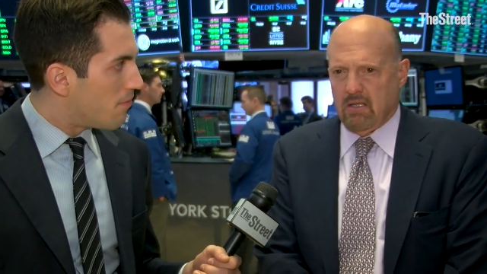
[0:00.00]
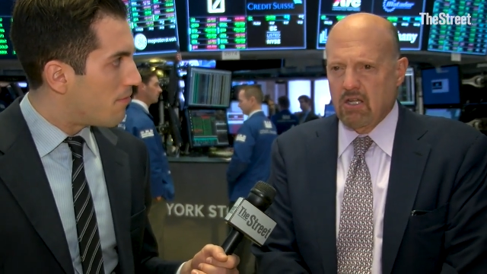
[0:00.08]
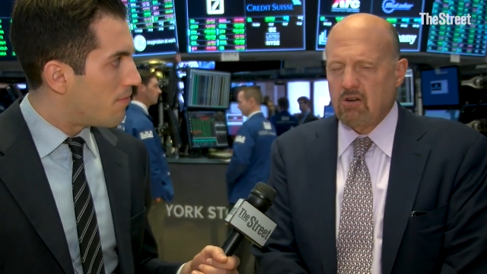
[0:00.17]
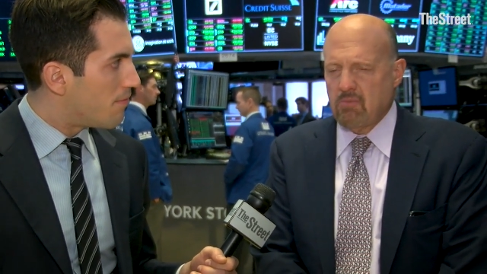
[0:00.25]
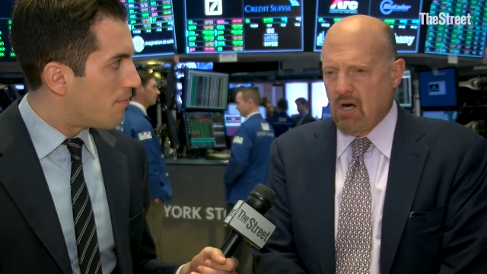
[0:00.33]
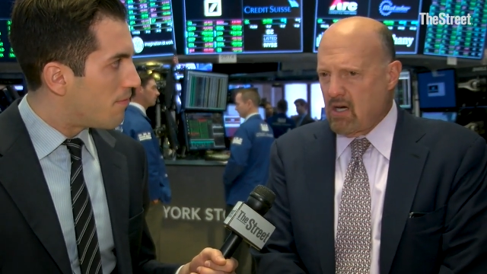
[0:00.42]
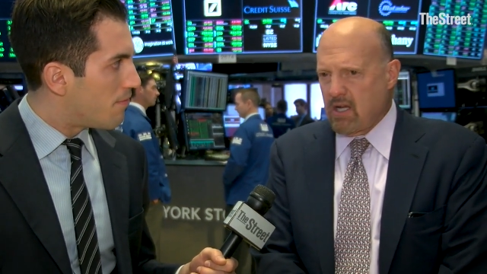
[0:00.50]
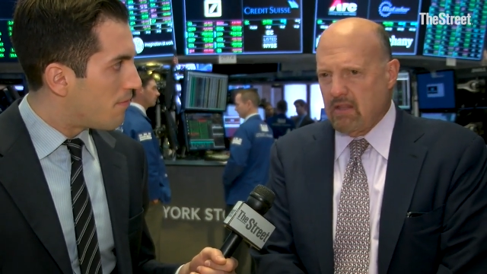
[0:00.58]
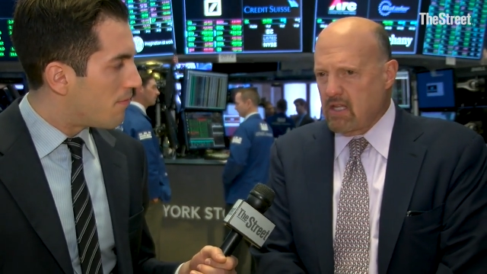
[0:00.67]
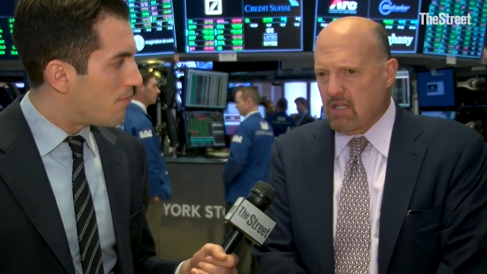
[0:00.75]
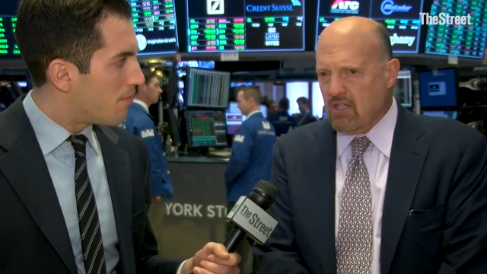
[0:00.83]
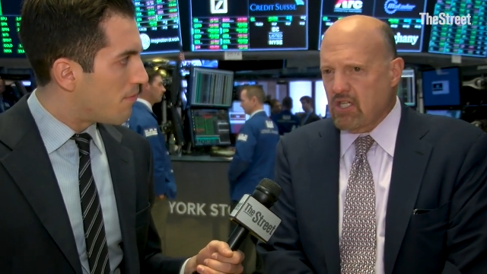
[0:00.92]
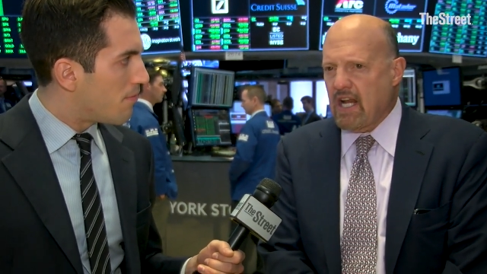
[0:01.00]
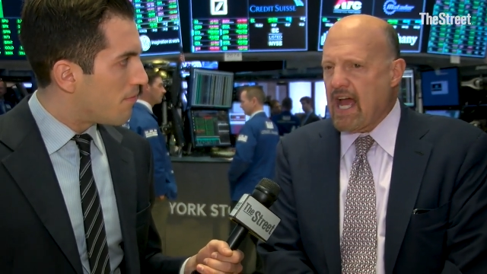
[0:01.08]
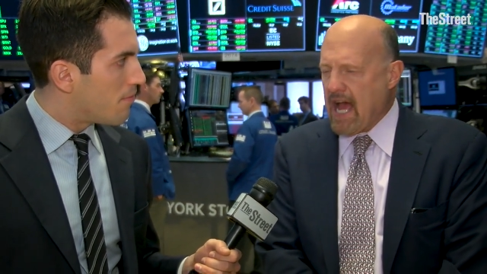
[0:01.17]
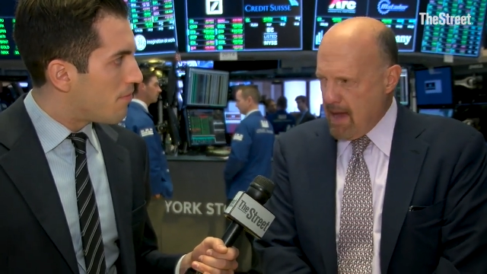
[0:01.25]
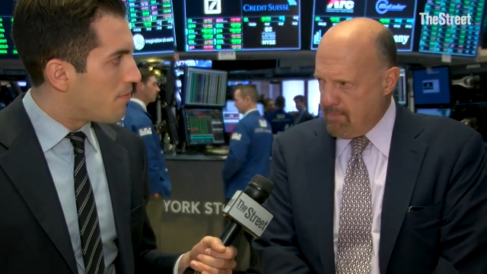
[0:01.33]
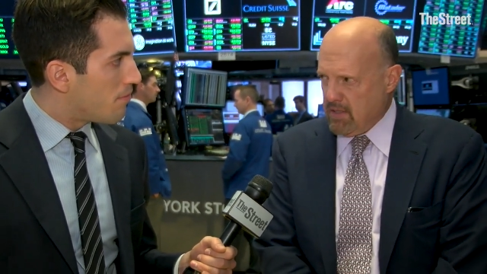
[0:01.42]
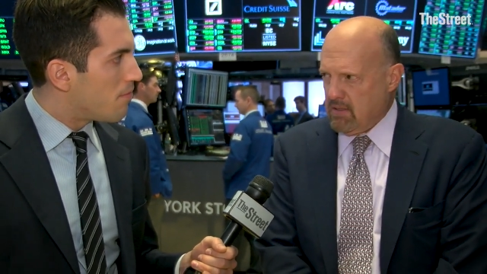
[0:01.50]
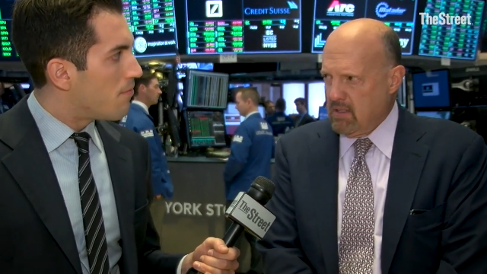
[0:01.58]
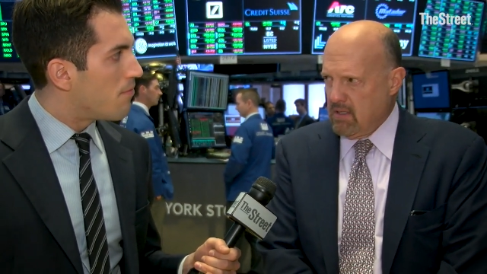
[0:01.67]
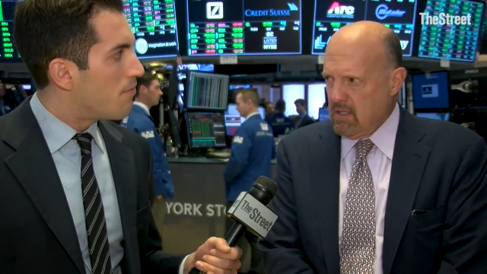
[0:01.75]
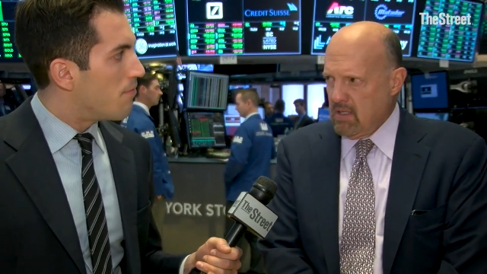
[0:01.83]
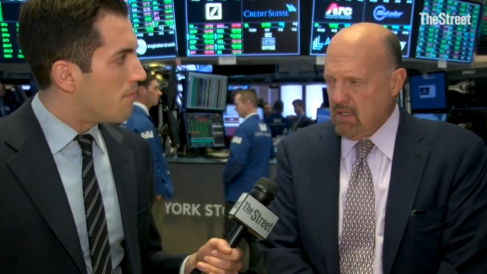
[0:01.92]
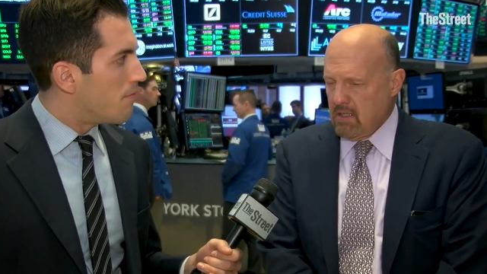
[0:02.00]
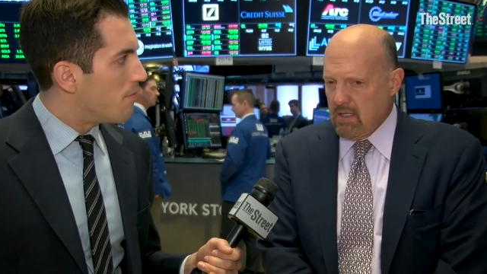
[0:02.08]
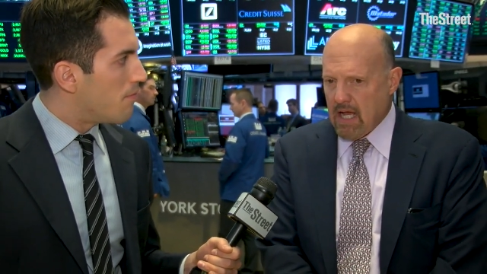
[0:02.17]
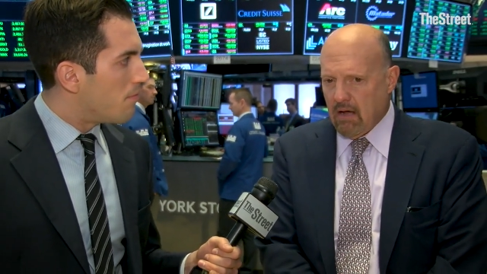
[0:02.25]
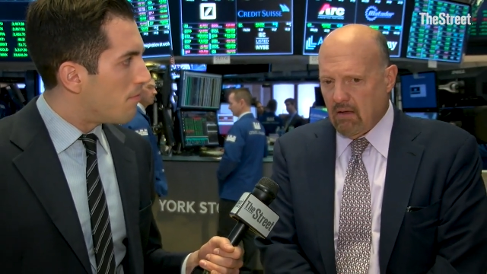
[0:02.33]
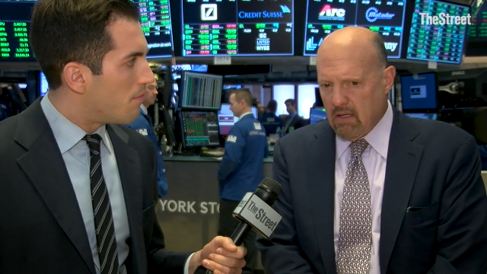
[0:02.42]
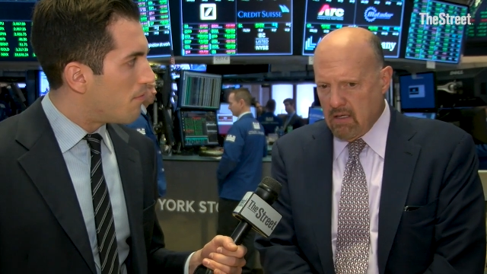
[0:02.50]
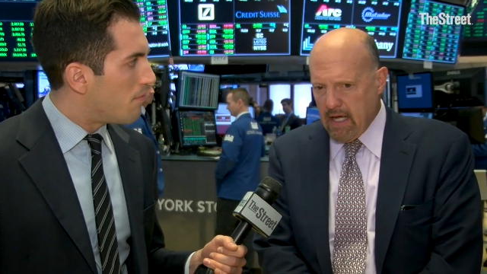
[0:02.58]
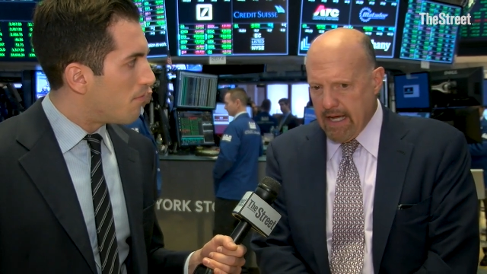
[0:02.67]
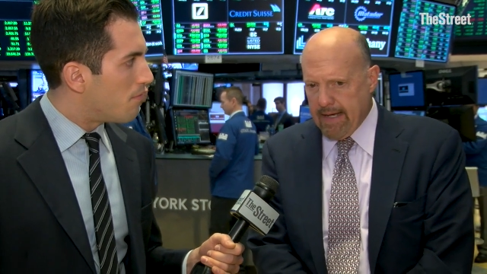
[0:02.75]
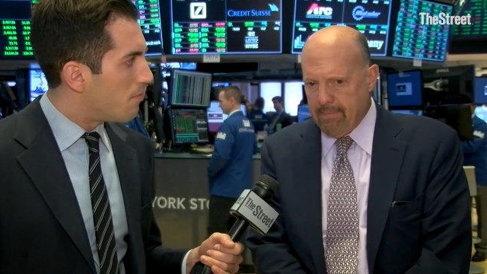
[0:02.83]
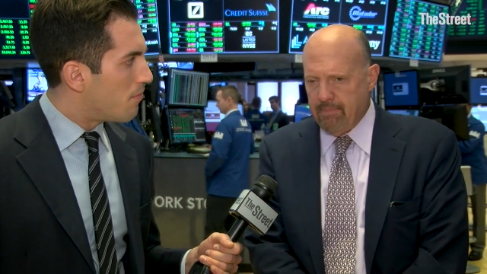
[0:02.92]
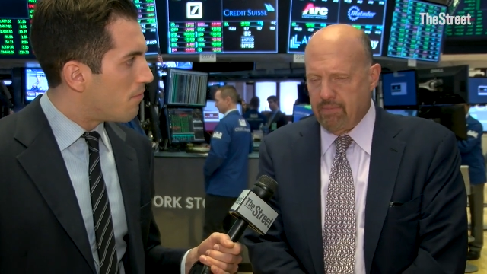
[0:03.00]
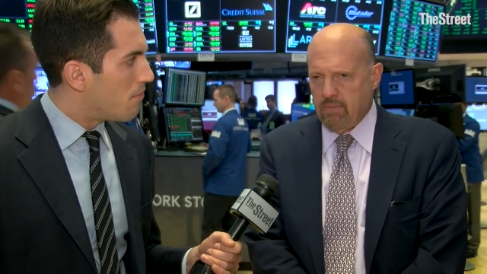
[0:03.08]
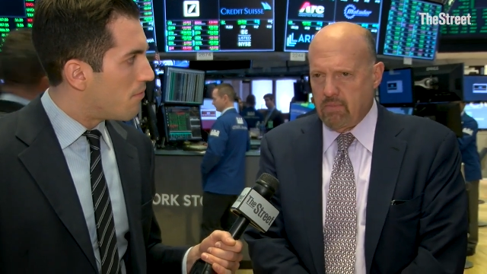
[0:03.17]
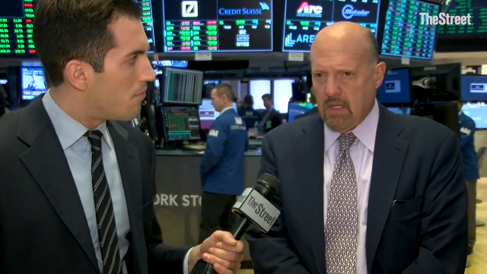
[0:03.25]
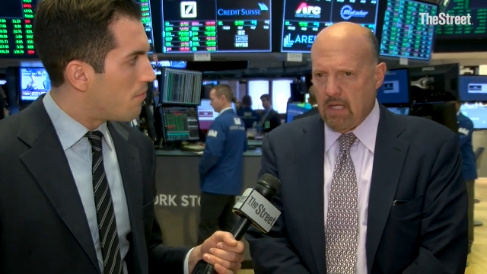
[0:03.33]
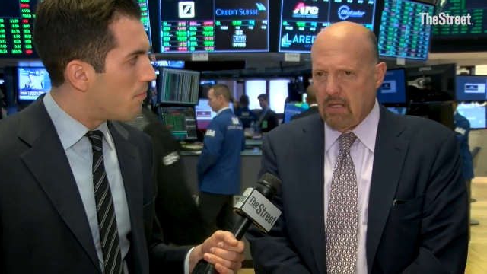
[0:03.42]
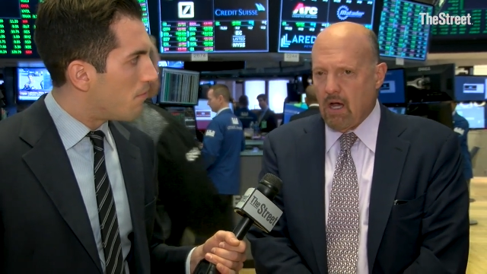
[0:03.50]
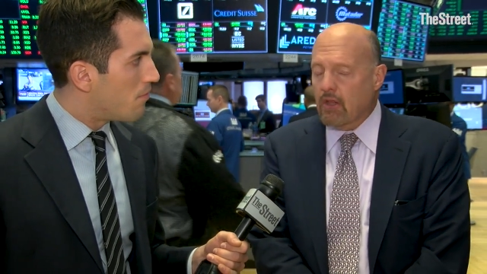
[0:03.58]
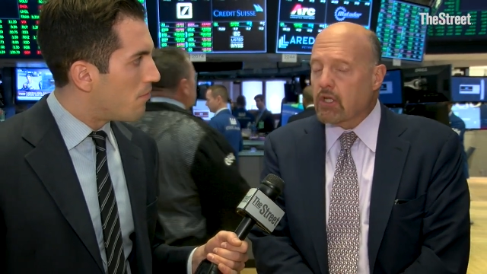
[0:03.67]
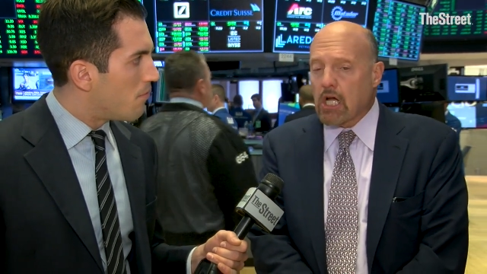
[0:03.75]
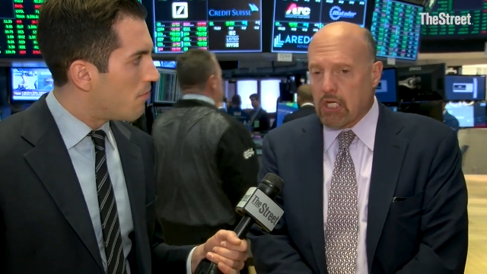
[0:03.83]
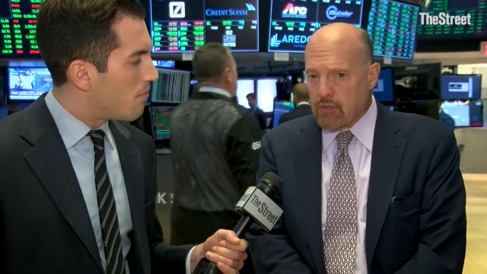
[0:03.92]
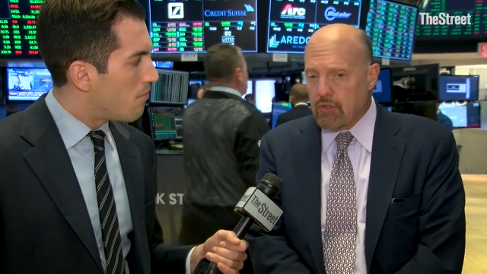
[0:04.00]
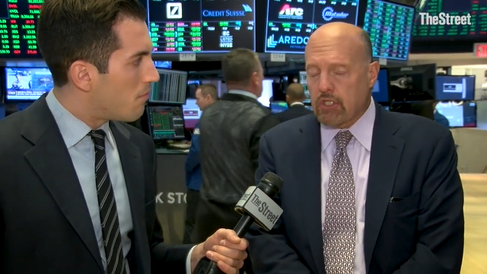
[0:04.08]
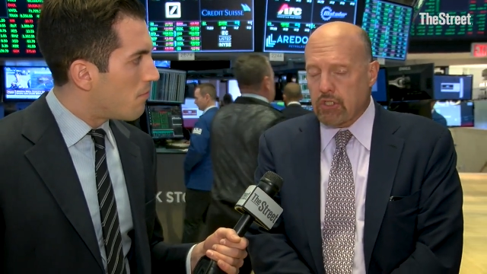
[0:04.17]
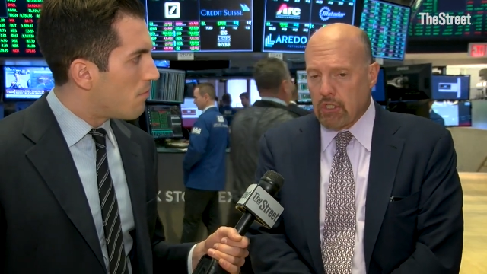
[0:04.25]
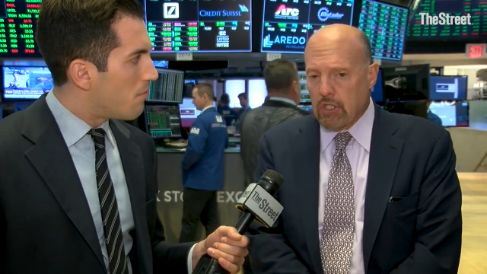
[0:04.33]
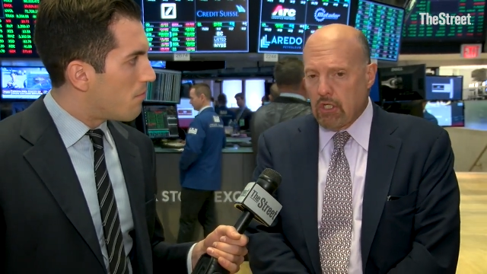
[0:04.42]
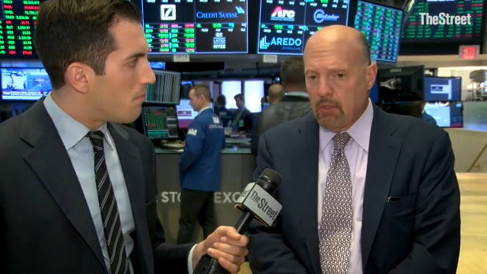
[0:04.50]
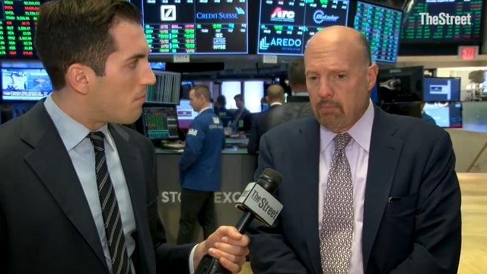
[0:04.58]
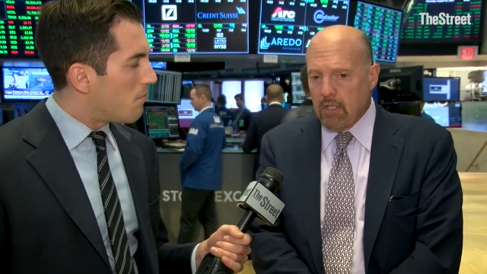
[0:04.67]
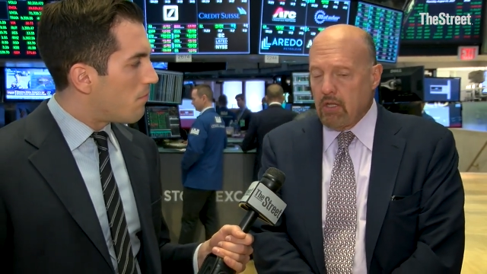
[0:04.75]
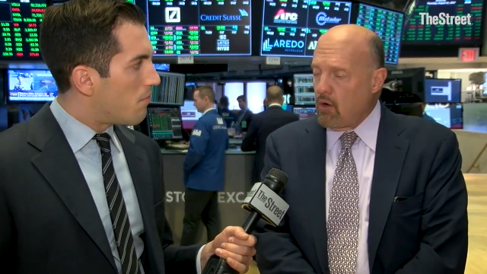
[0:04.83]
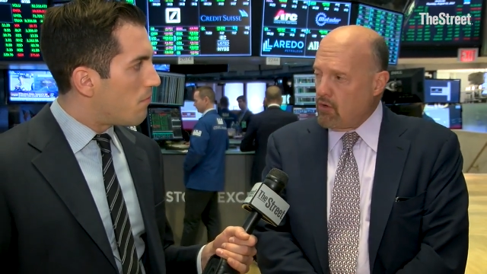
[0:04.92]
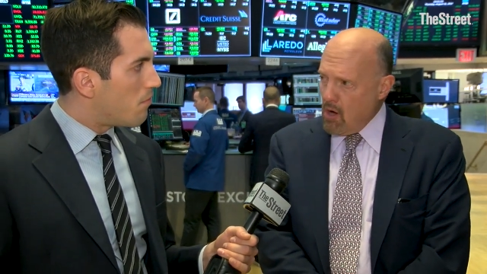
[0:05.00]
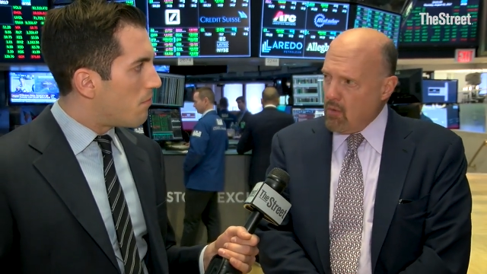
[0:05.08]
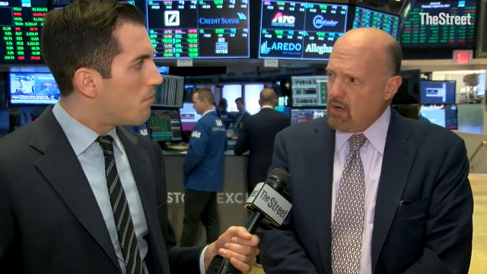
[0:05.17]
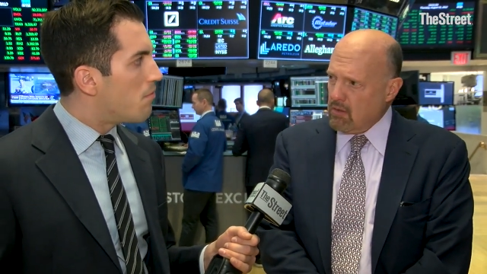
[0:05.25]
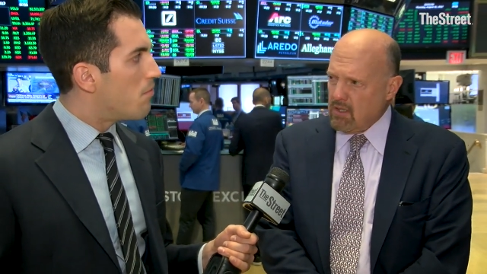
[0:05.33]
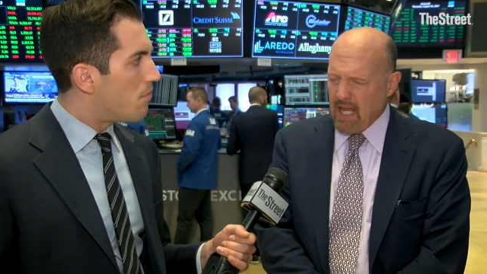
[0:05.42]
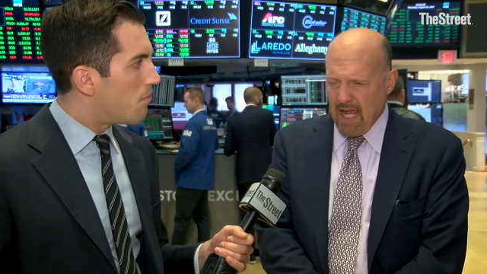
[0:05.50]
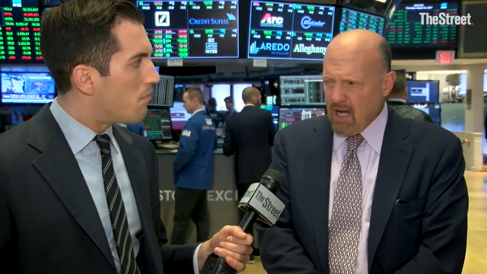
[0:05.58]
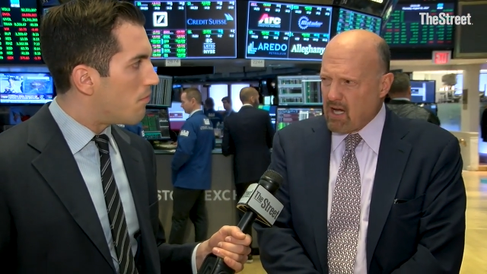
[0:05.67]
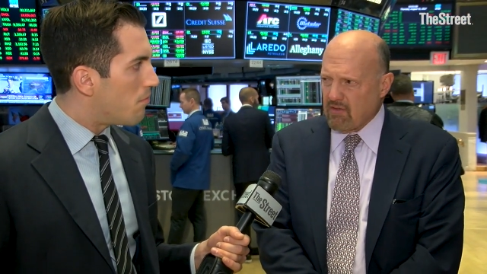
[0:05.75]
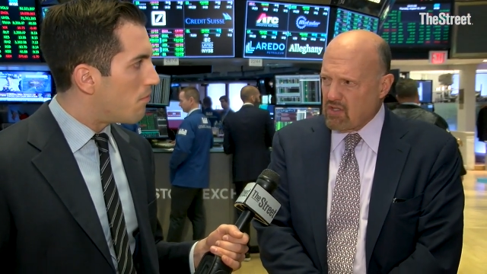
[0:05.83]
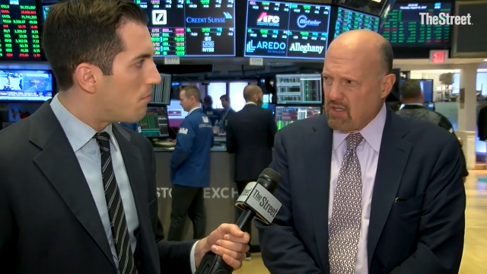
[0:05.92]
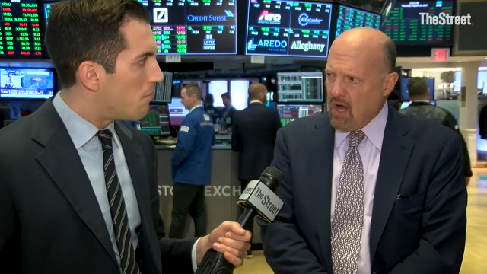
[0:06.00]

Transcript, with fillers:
Speaker 1: In America, that doesn't happen. Hmm. Now, um, other countries, but no, no one handcuffs.